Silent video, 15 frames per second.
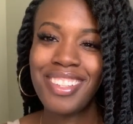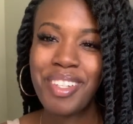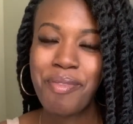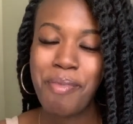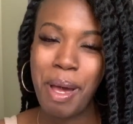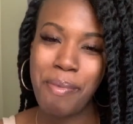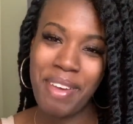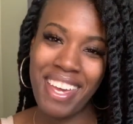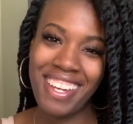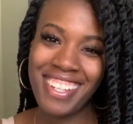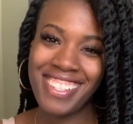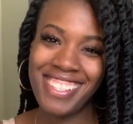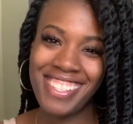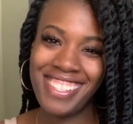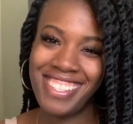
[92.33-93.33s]
My
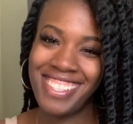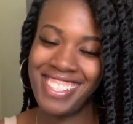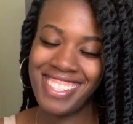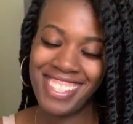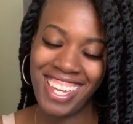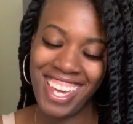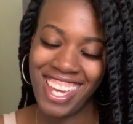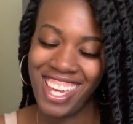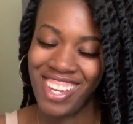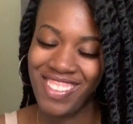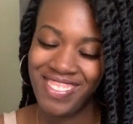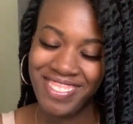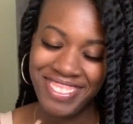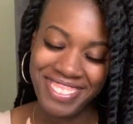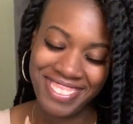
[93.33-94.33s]
packages just came.
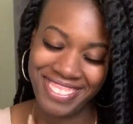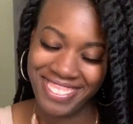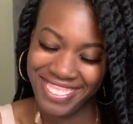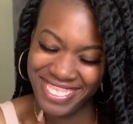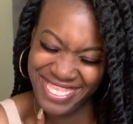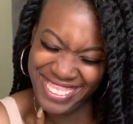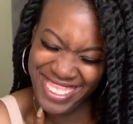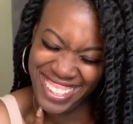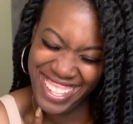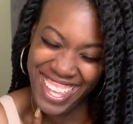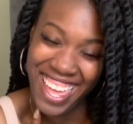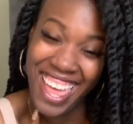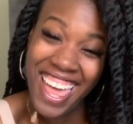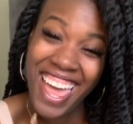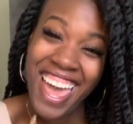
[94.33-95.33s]

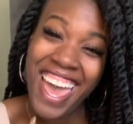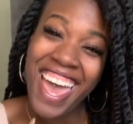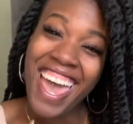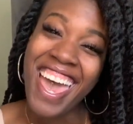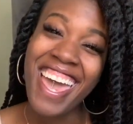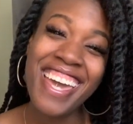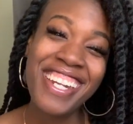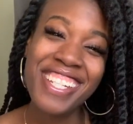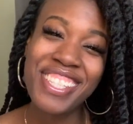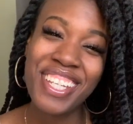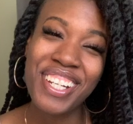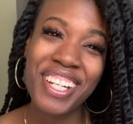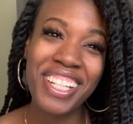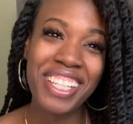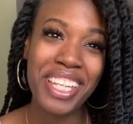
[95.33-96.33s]
and it's
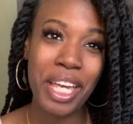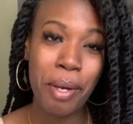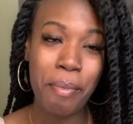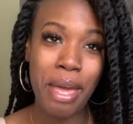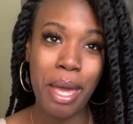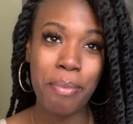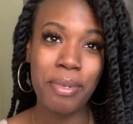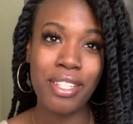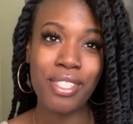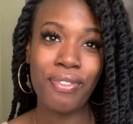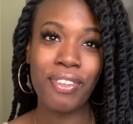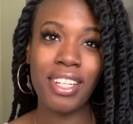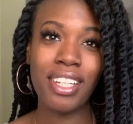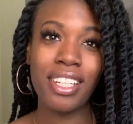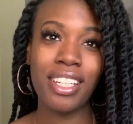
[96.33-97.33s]
early. I'm happy as
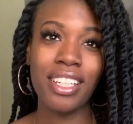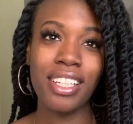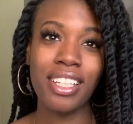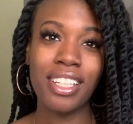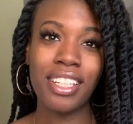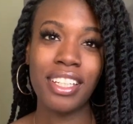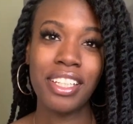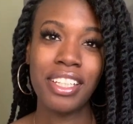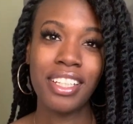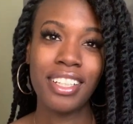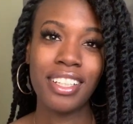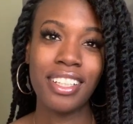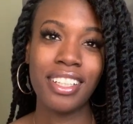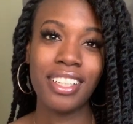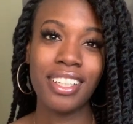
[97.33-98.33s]
fuck.
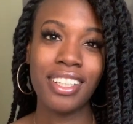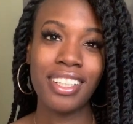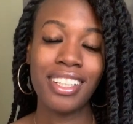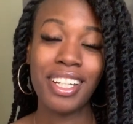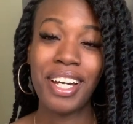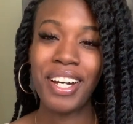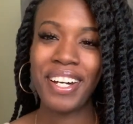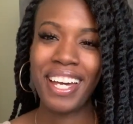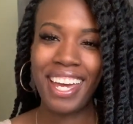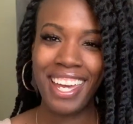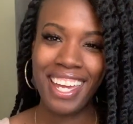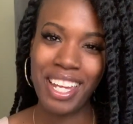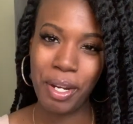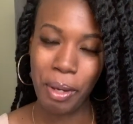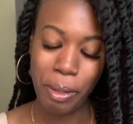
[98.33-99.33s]
Okay,
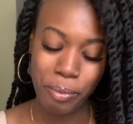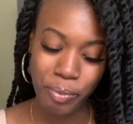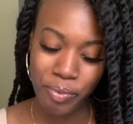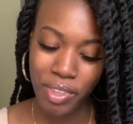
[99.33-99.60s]
anyway.